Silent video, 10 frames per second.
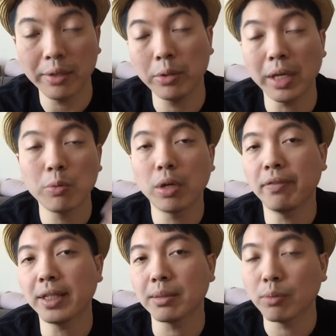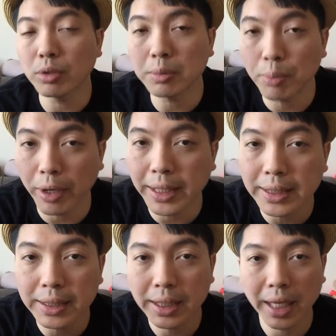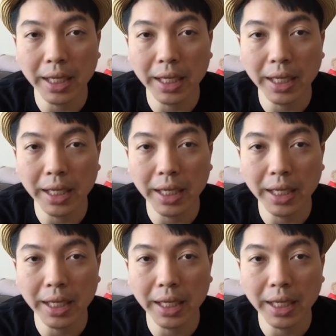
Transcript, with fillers: And then whoever has the most points